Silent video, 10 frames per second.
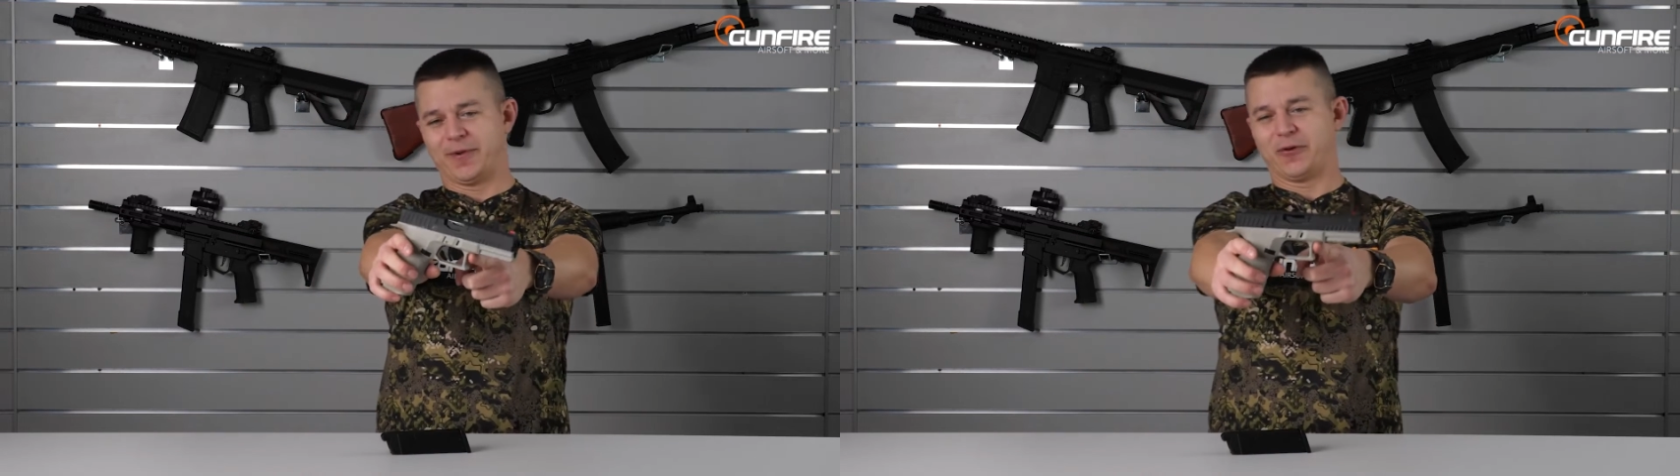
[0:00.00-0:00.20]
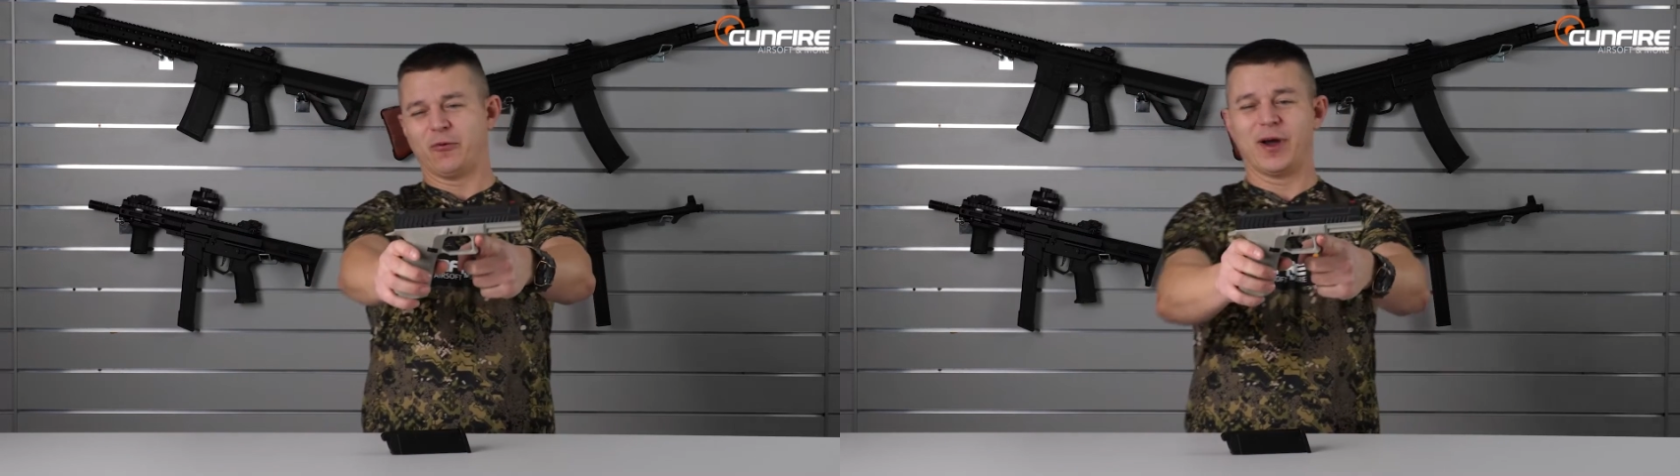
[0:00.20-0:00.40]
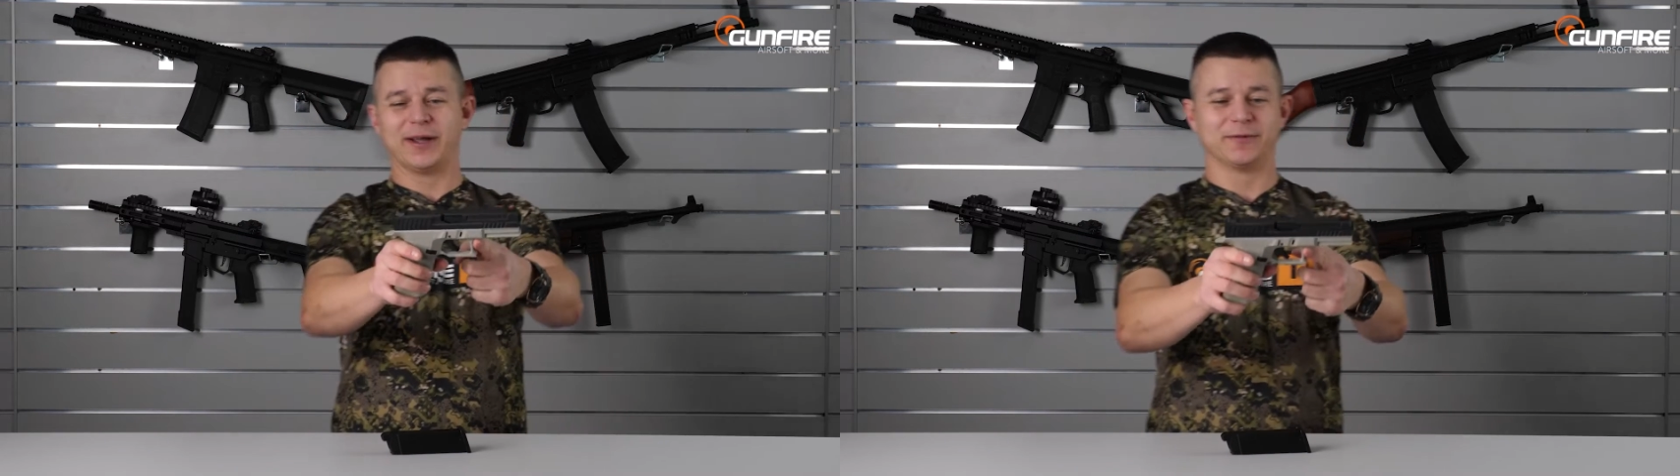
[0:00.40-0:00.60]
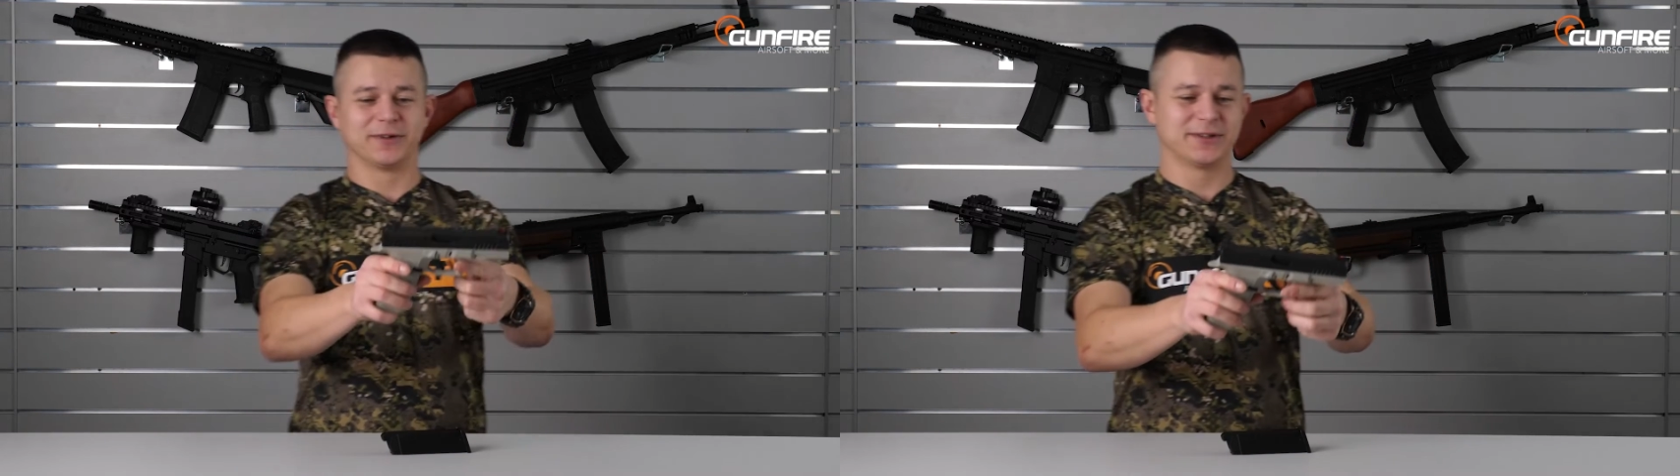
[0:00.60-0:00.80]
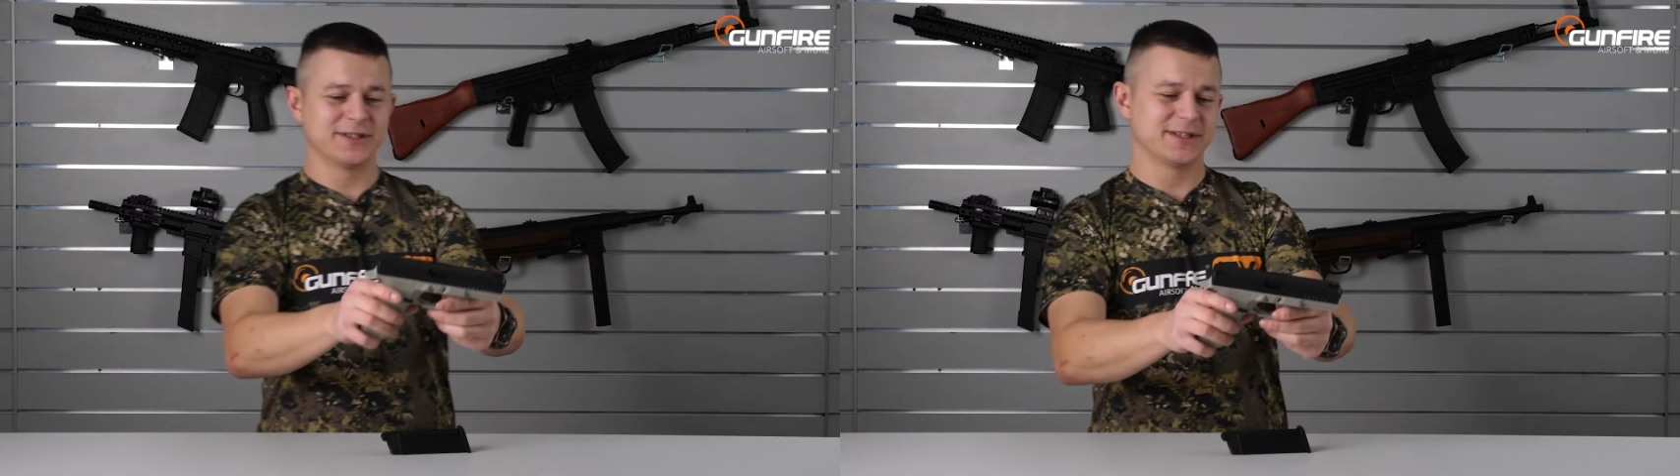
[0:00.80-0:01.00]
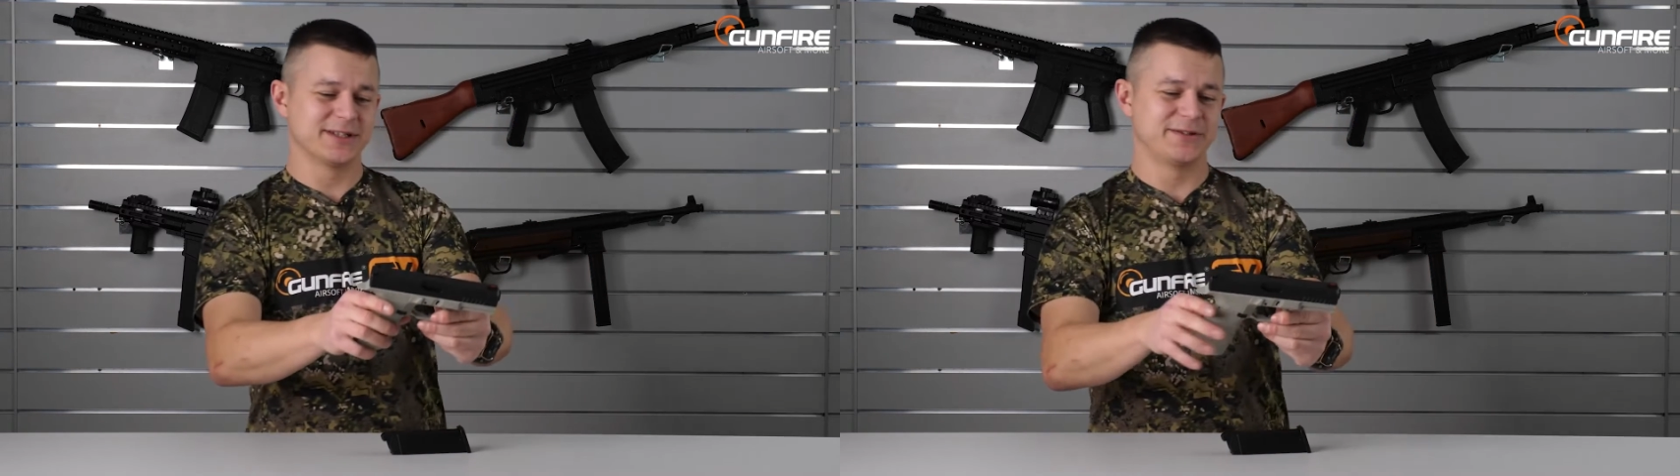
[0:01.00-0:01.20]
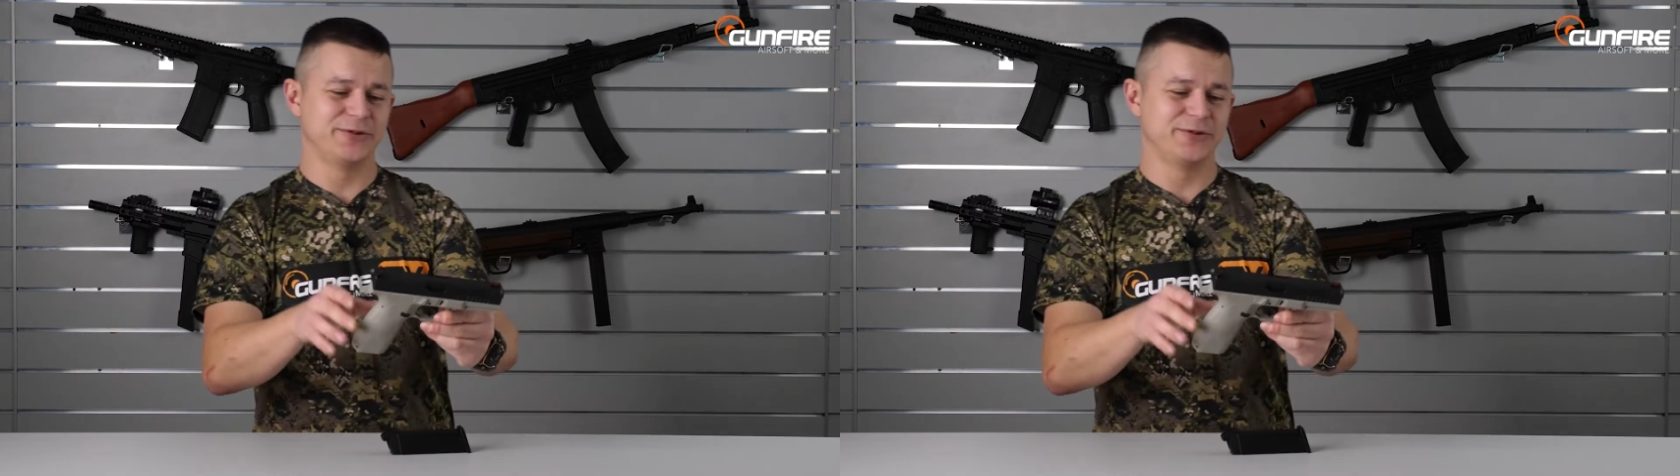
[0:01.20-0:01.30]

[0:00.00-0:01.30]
a quite of a distance,